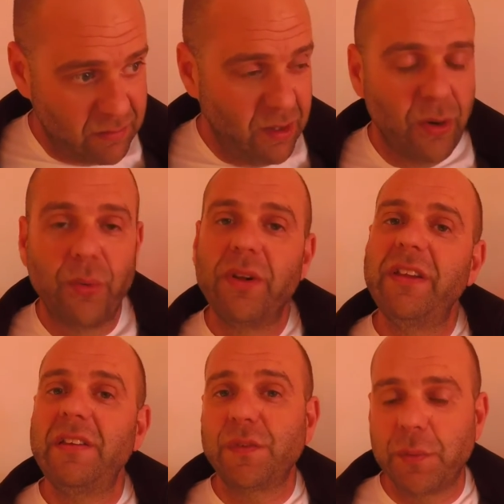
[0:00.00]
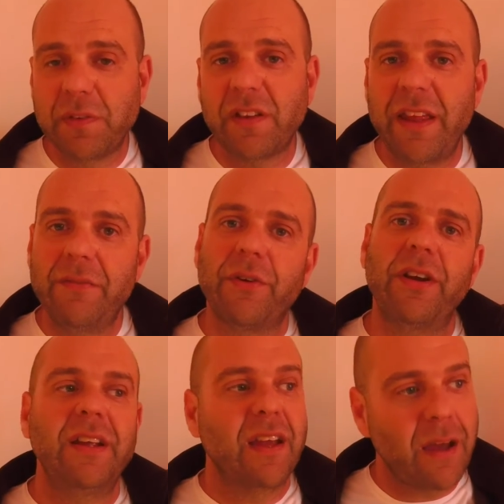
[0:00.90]
released from
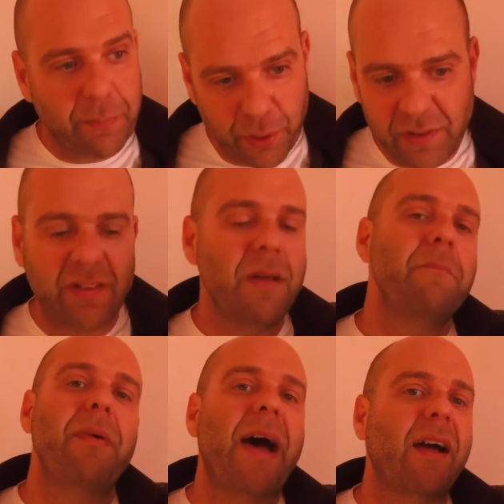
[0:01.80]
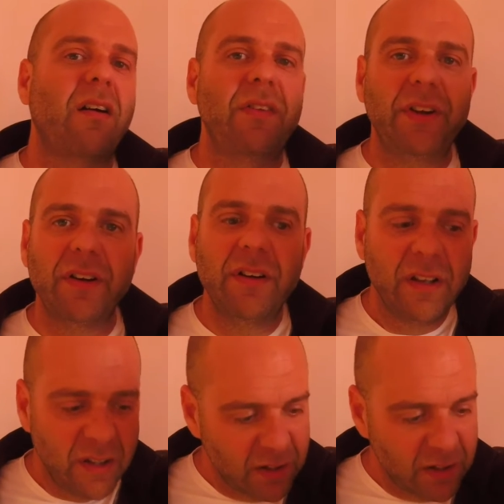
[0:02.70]
slavery, and God puts them back on their